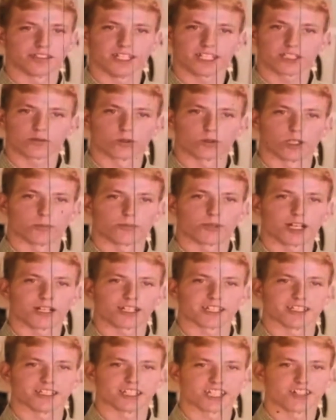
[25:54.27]
Next war will
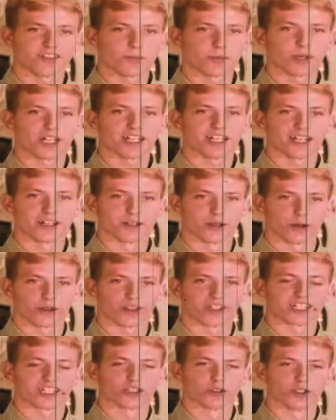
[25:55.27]
probably kill everybody on
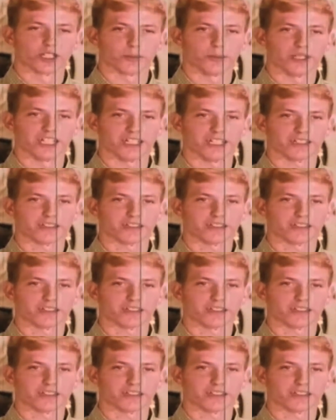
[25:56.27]
Earth, including me.